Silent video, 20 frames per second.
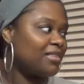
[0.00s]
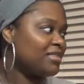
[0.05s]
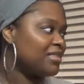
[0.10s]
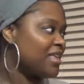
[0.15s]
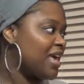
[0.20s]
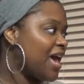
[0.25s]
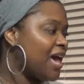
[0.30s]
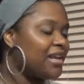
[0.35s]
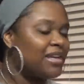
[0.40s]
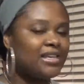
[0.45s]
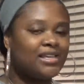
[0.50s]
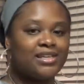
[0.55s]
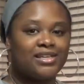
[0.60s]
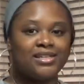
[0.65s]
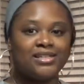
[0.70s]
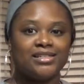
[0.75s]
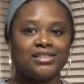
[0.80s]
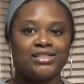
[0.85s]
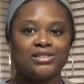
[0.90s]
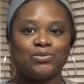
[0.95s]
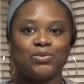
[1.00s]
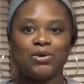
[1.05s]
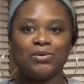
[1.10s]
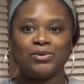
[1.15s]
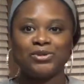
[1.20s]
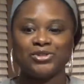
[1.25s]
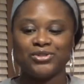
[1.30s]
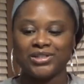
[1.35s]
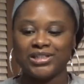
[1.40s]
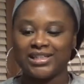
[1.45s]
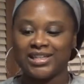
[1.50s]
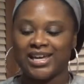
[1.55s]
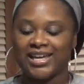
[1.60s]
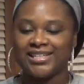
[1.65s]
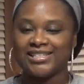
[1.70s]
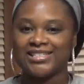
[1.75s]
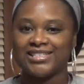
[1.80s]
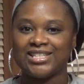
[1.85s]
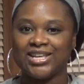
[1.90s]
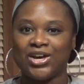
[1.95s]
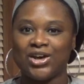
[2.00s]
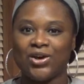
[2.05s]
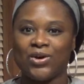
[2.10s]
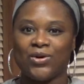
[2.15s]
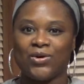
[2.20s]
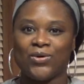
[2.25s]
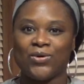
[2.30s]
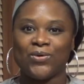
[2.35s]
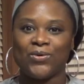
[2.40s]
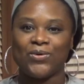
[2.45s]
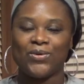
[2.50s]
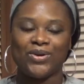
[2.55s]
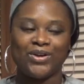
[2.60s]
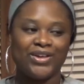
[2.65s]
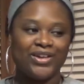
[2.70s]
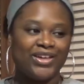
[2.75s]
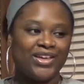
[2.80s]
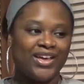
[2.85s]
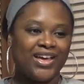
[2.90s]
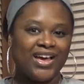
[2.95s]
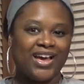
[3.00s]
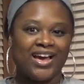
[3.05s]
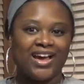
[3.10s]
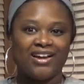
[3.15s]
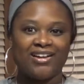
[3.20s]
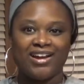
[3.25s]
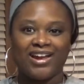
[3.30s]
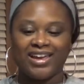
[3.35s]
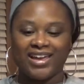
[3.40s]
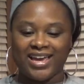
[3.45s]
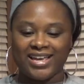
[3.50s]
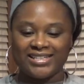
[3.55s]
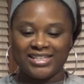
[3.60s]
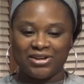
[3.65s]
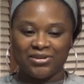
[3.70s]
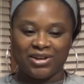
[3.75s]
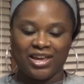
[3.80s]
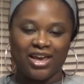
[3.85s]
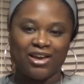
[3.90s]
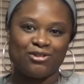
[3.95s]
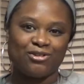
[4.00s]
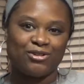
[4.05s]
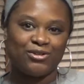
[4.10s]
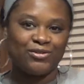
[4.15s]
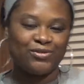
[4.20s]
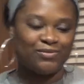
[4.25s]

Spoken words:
that is what we're doing tonight. So, alright guys, here we go.